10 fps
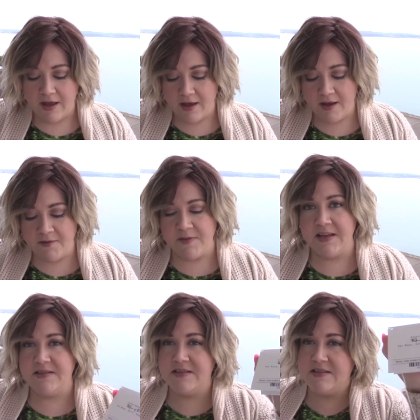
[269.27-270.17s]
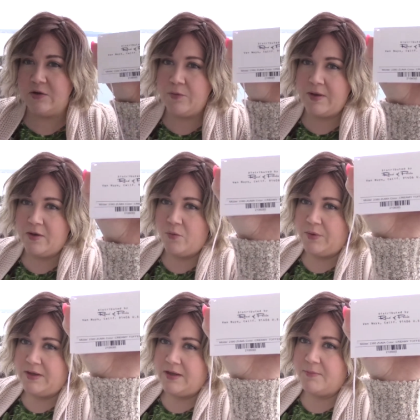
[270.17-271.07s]
of the Zuma
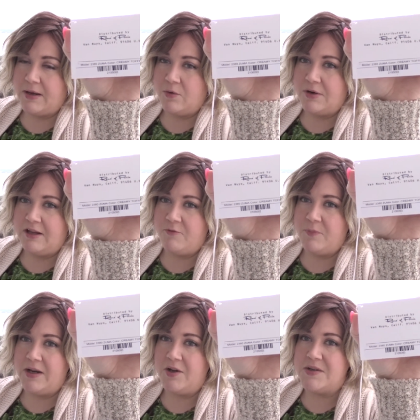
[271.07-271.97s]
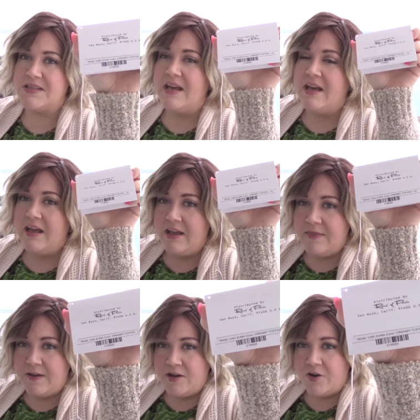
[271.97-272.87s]
wig by Rene of Paris
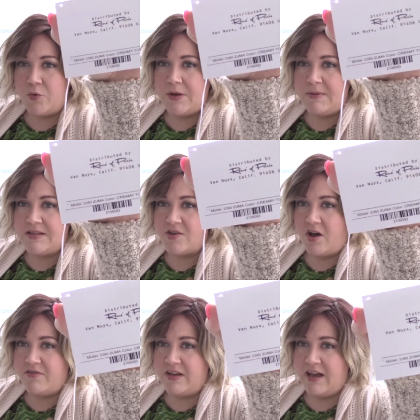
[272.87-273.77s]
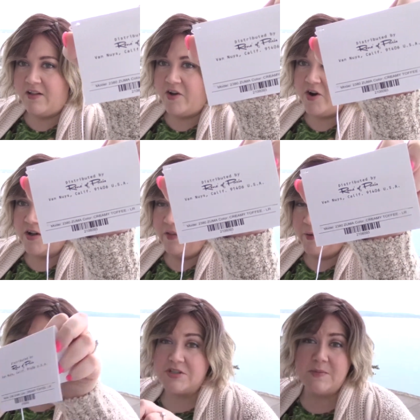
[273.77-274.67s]
in their Creamy Toffee LR
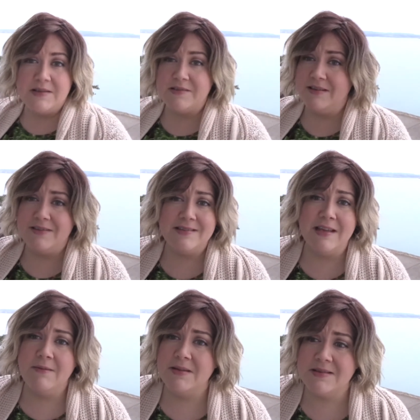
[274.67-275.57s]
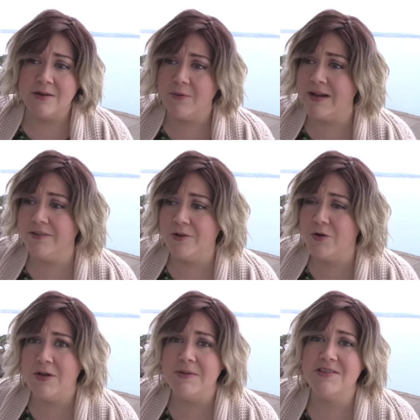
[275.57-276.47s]
color, which is basically the same as regular
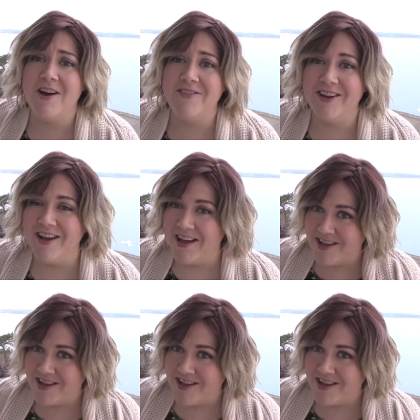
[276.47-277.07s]
Creamy Toffee,